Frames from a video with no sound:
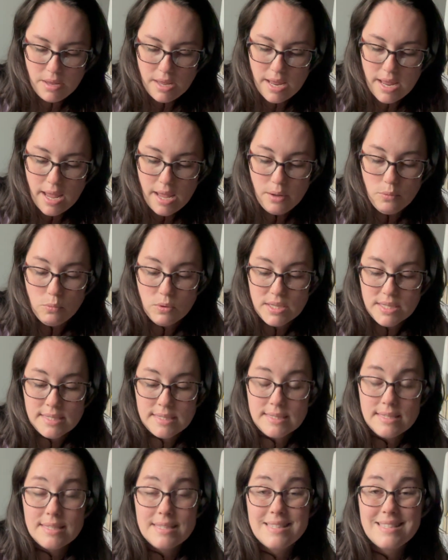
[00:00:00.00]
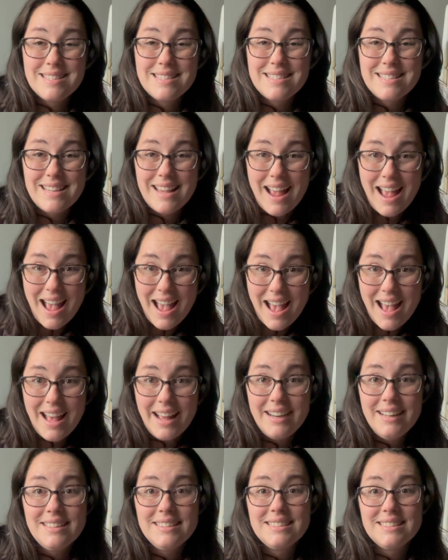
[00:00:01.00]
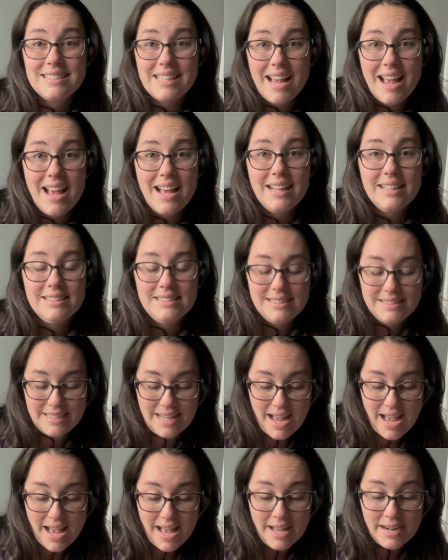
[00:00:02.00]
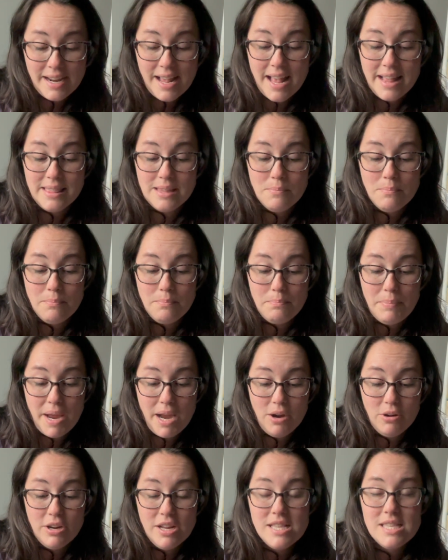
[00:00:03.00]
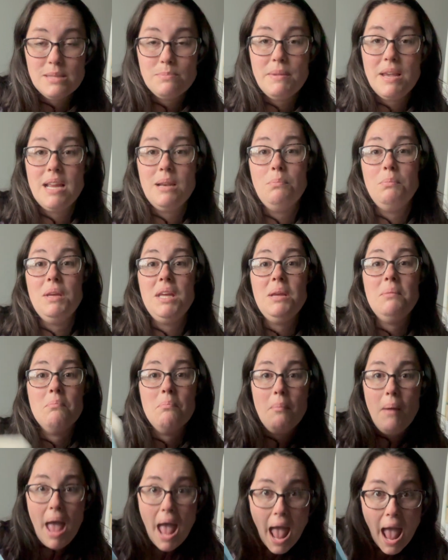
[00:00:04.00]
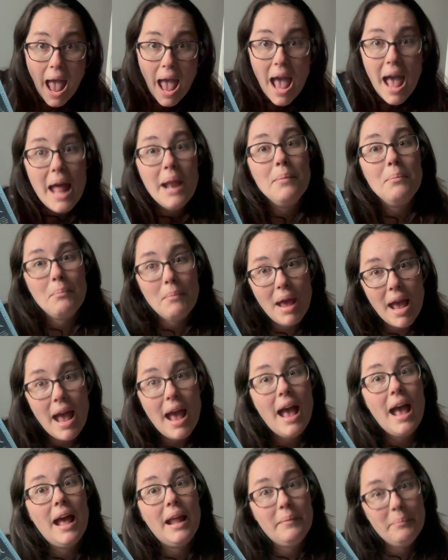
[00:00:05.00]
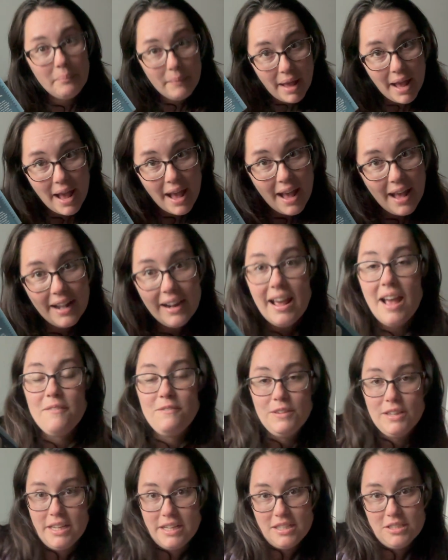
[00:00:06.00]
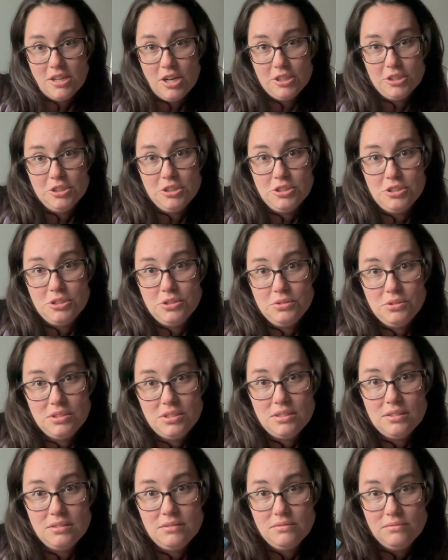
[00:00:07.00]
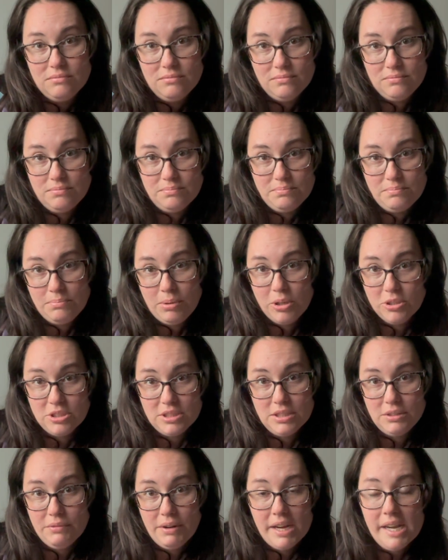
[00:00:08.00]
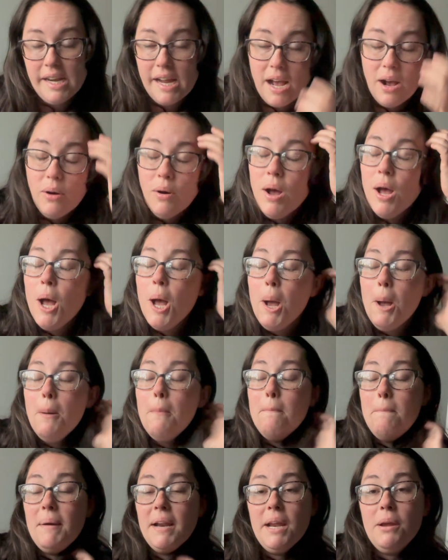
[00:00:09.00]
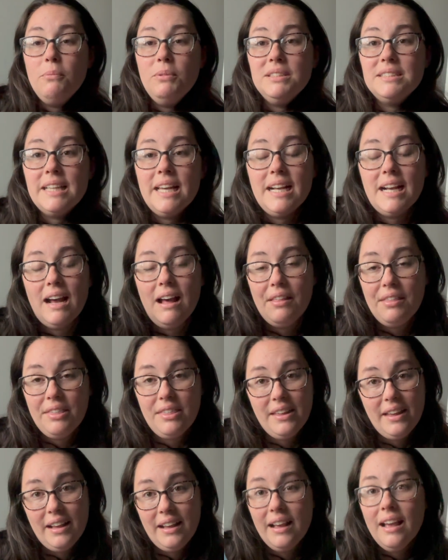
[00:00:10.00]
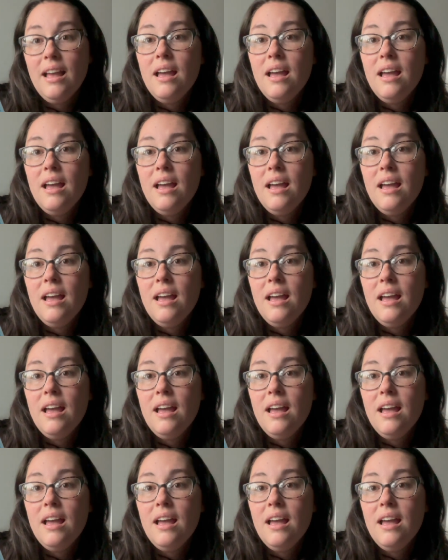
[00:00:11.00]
It was sad, and the parents made me mad. I feel like a Dr. Seuss person right now, but it was like a thing.